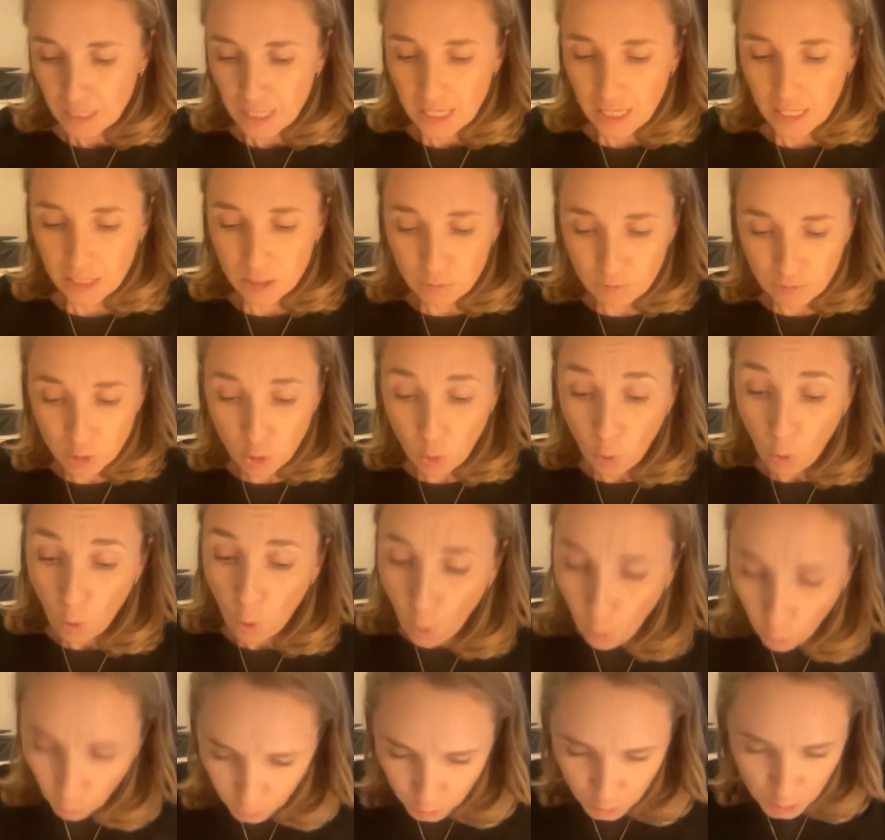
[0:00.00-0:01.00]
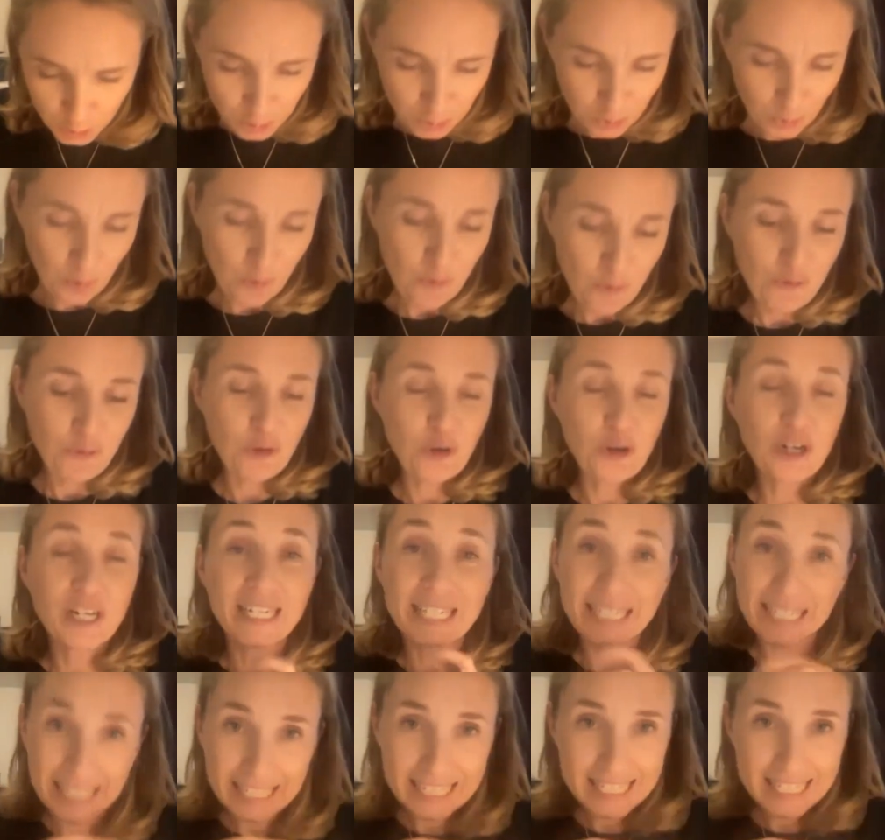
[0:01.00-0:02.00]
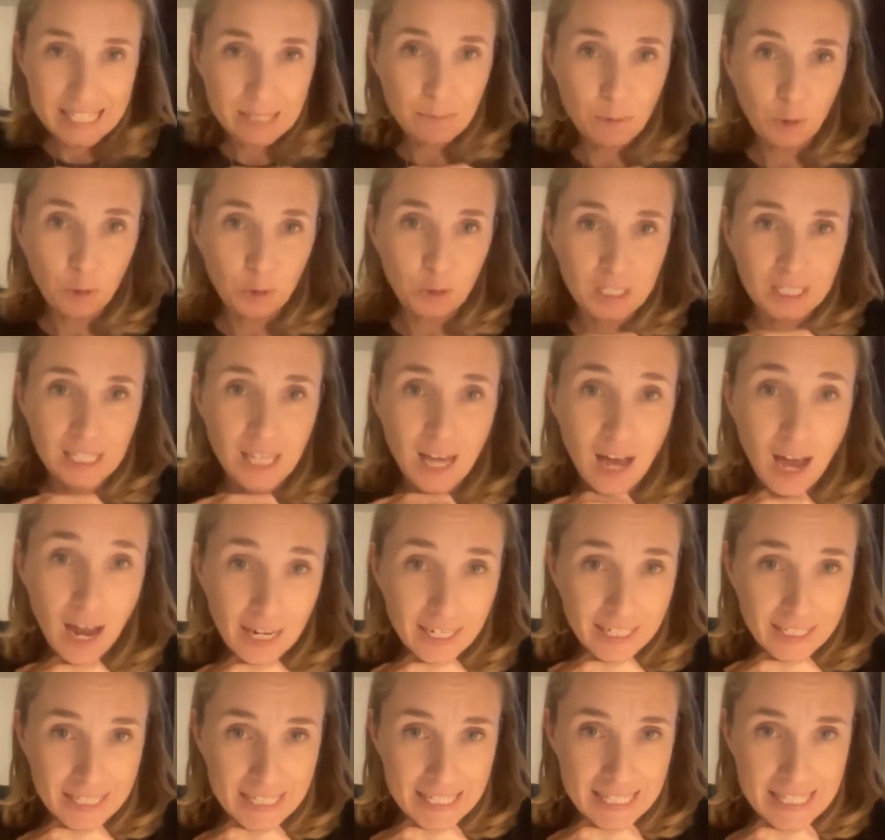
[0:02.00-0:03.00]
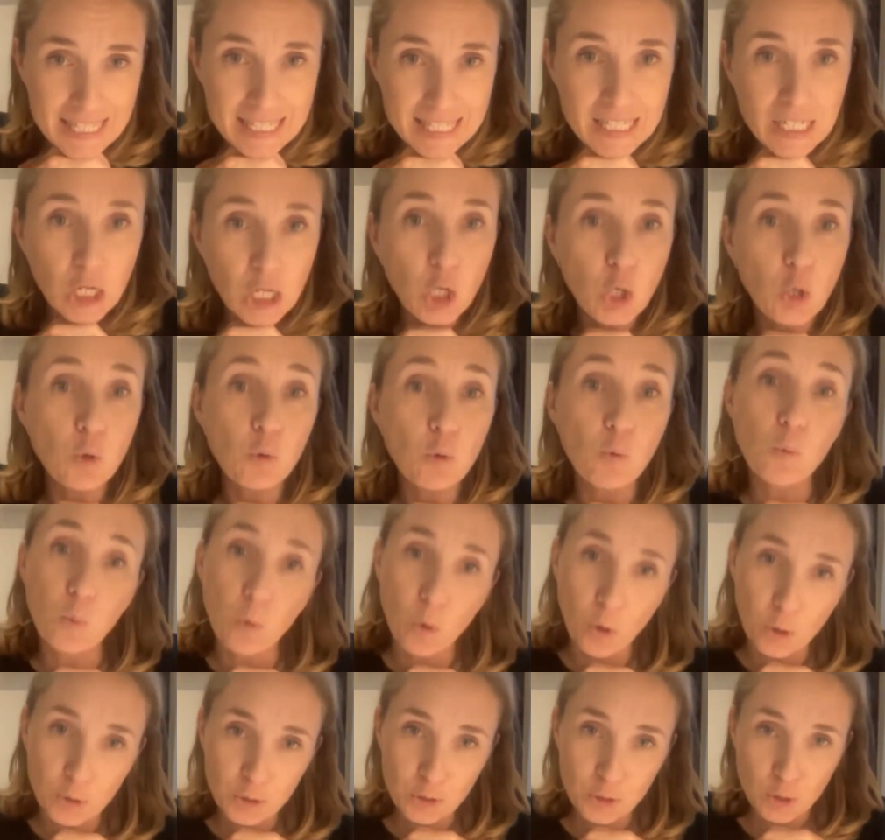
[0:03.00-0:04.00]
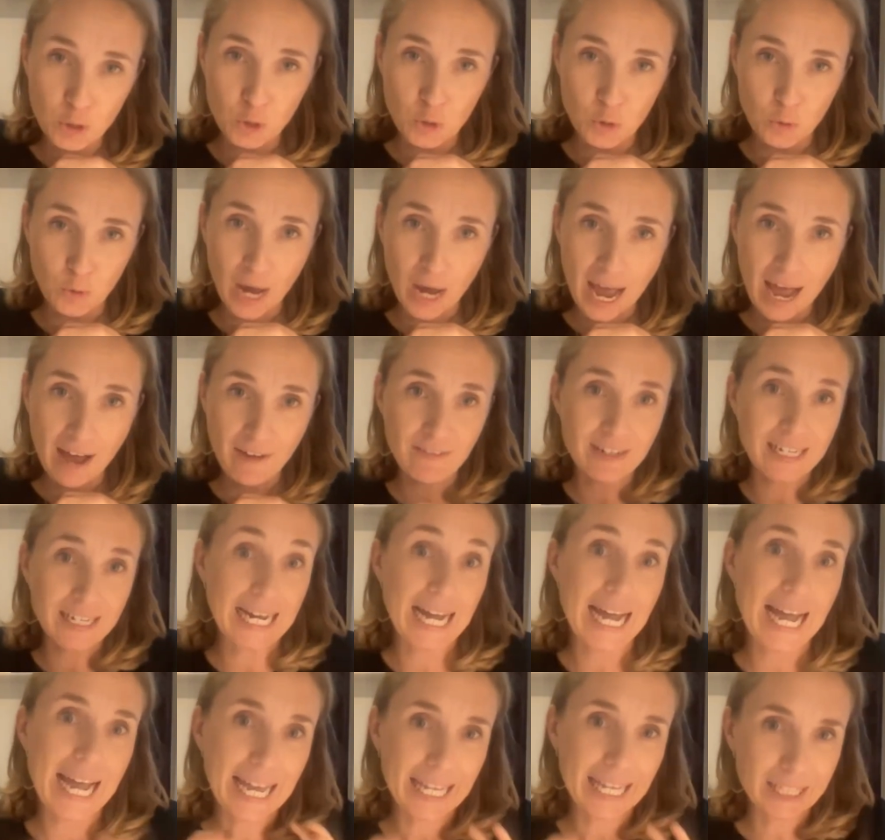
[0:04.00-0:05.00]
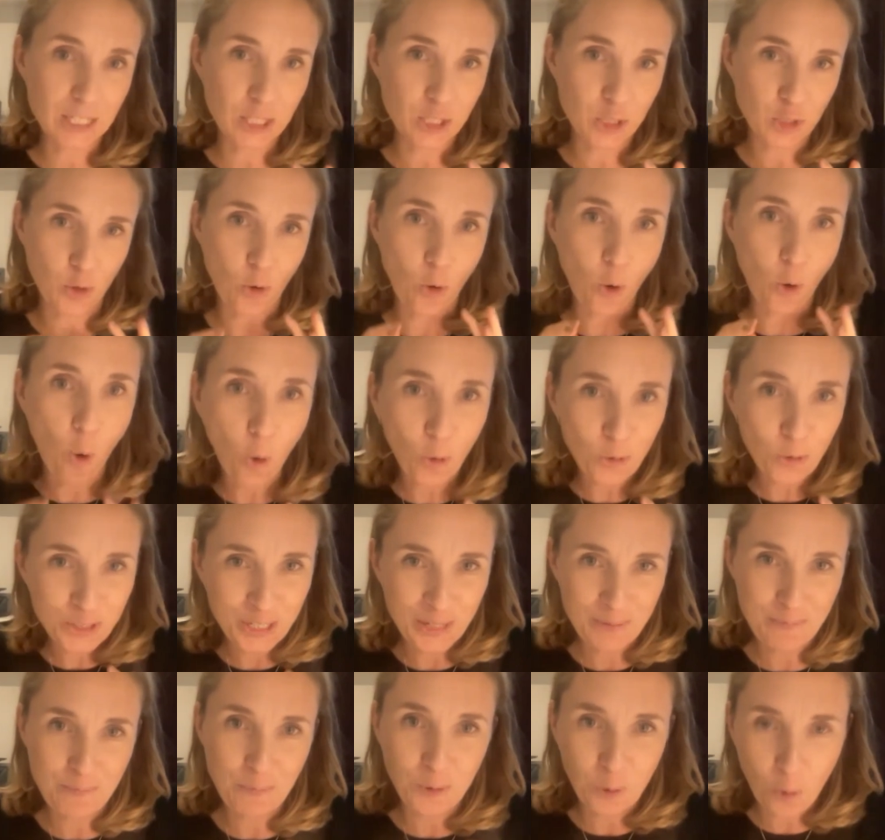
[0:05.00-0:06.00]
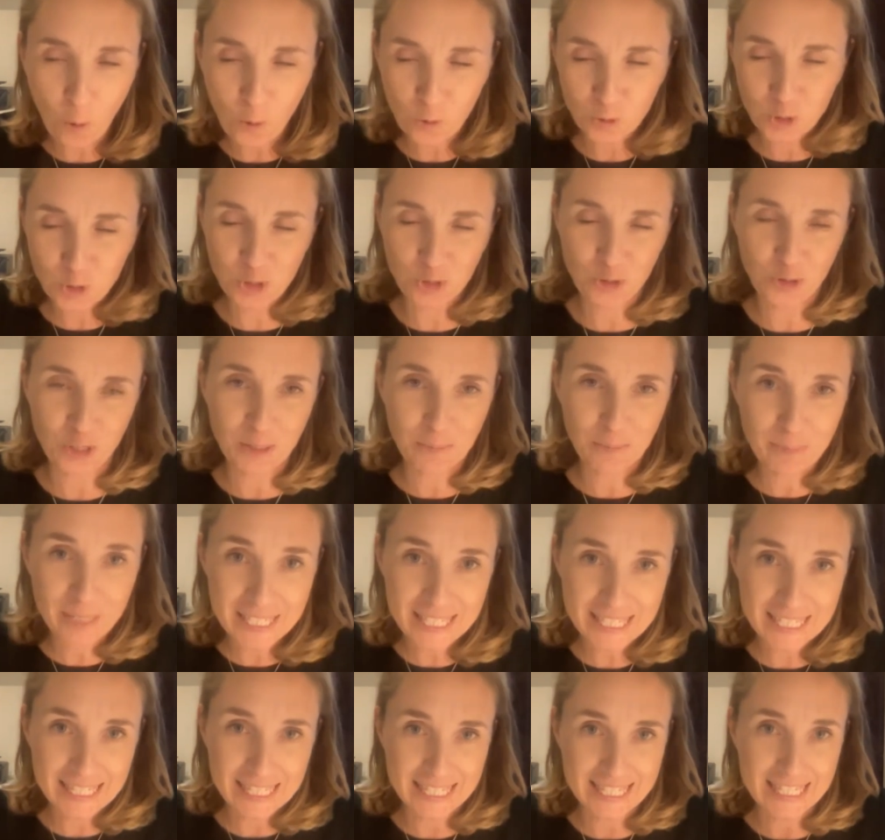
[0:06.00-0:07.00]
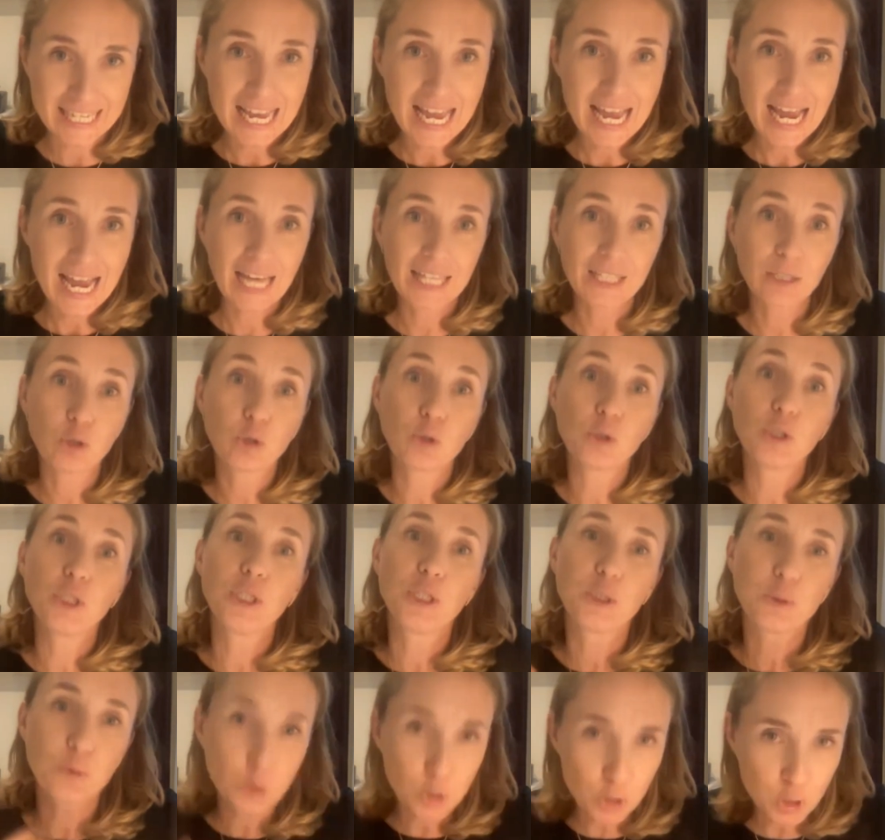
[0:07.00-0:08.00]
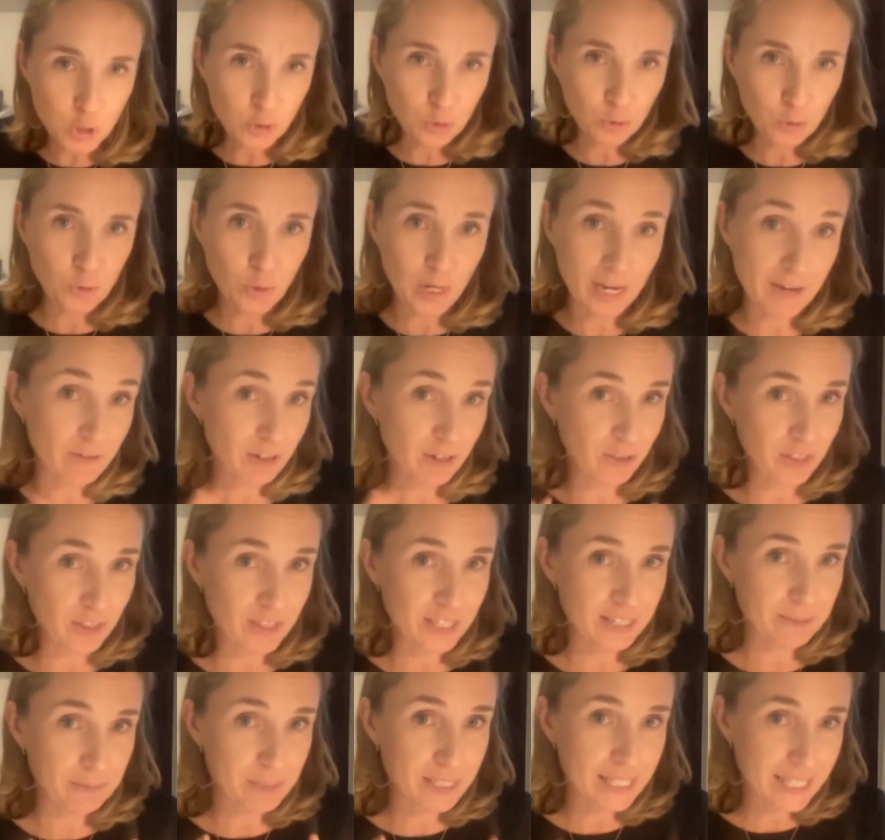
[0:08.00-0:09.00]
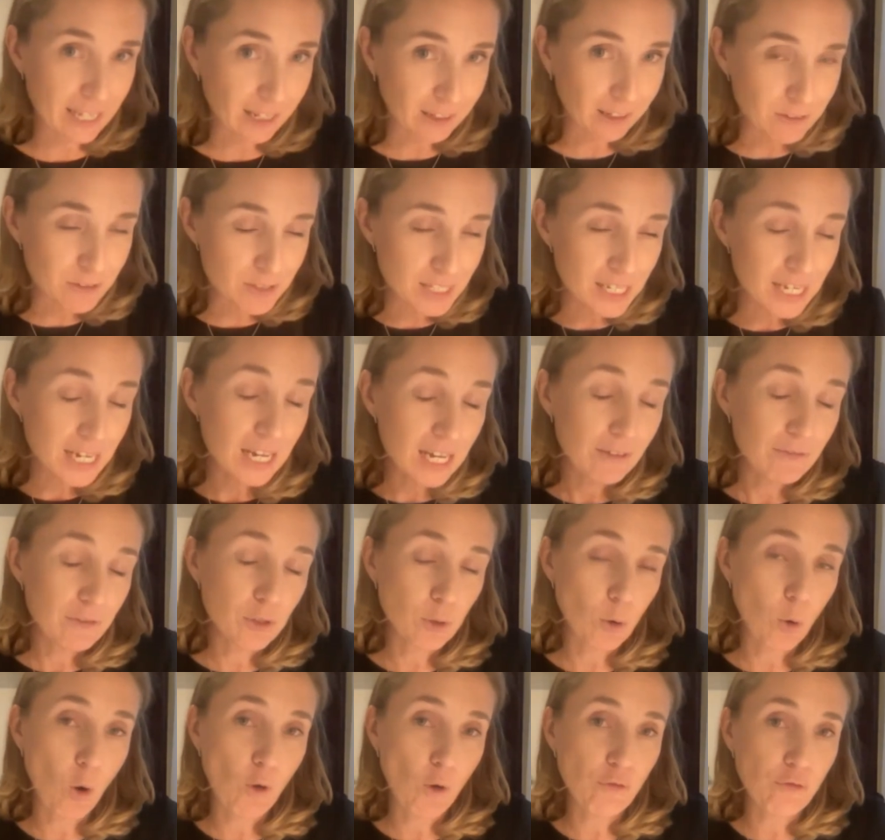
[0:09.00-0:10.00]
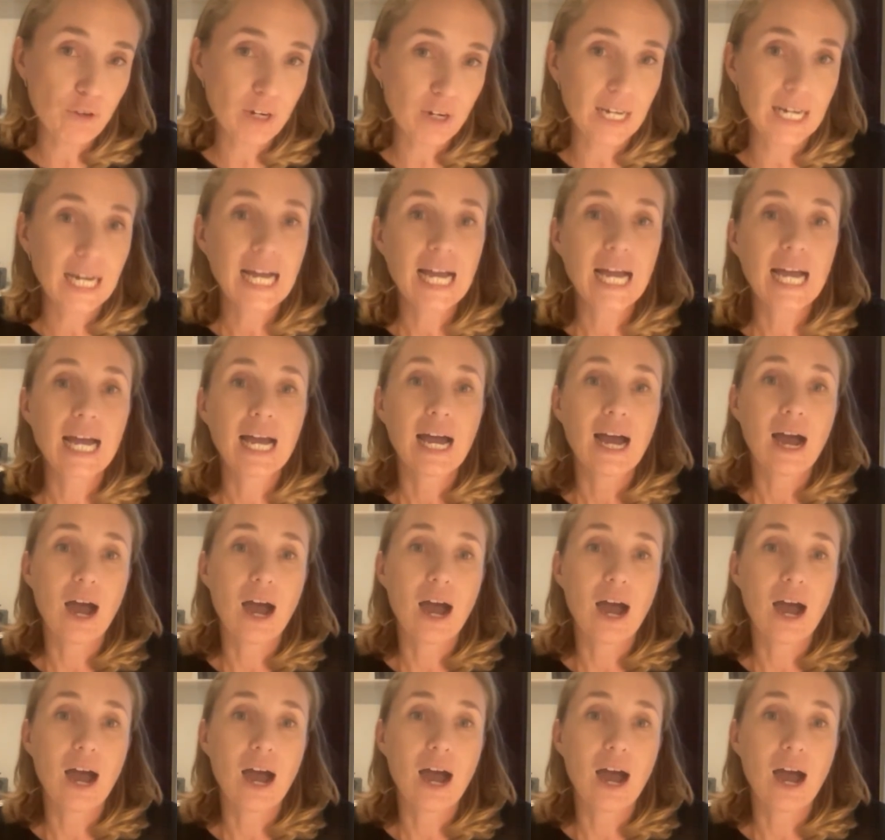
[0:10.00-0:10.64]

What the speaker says: And we also, for really small clients who want to have a hands-on approach to their business and who used to do everything themselves, we offer